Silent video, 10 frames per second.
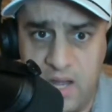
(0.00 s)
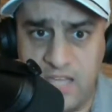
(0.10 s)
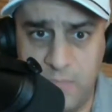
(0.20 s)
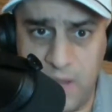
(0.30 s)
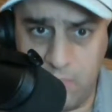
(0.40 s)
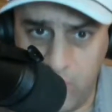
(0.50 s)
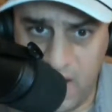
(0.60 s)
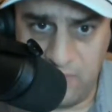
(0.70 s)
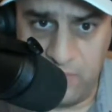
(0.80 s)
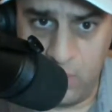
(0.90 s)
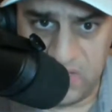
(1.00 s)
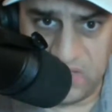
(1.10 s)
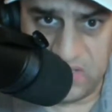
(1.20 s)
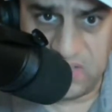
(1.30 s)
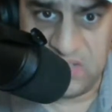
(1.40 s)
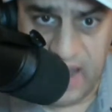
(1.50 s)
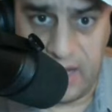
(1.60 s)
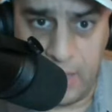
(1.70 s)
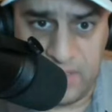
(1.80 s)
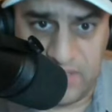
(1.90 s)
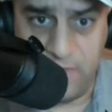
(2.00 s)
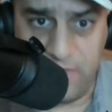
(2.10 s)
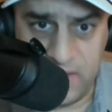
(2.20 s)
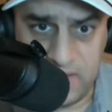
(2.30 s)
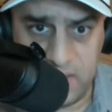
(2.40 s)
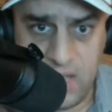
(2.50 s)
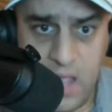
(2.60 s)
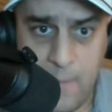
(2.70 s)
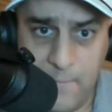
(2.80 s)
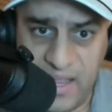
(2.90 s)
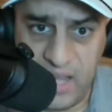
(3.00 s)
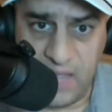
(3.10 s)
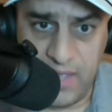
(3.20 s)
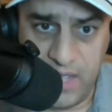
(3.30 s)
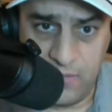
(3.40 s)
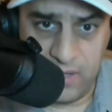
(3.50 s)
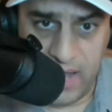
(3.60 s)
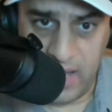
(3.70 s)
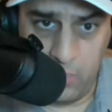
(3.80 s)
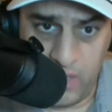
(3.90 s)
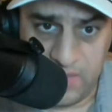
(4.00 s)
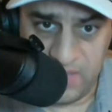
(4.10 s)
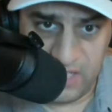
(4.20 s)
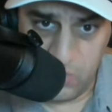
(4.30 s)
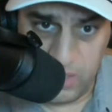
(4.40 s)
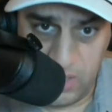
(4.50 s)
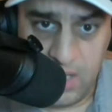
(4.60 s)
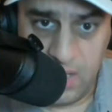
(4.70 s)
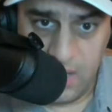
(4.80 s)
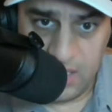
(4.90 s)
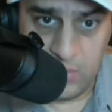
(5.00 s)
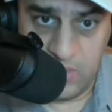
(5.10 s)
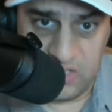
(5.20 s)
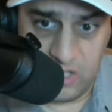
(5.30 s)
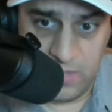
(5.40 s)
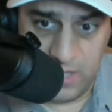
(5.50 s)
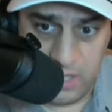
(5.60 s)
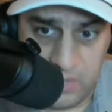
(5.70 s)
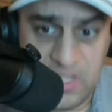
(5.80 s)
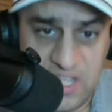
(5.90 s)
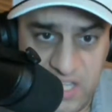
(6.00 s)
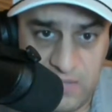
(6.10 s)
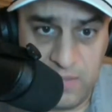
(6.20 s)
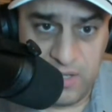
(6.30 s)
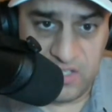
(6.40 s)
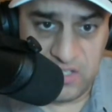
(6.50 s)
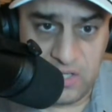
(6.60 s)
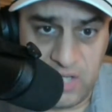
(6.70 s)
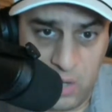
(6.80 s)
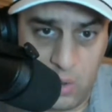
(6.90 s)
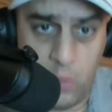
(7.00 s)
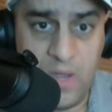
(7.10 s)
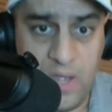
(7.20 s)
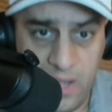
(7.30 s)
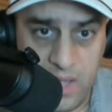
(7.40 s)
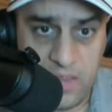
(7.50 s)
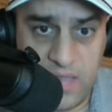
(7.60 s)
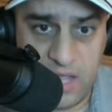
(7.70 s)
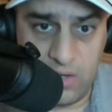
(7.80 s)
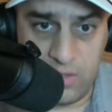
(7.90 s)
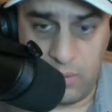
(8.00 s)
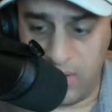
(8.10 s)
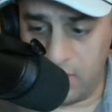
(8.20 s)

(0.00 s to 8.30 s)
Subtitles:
and I expect Brian Flores to dial up the defense and make life heck for Caleb Williams in this one. This one's going to be close. Give me Minnesota at home. They go to the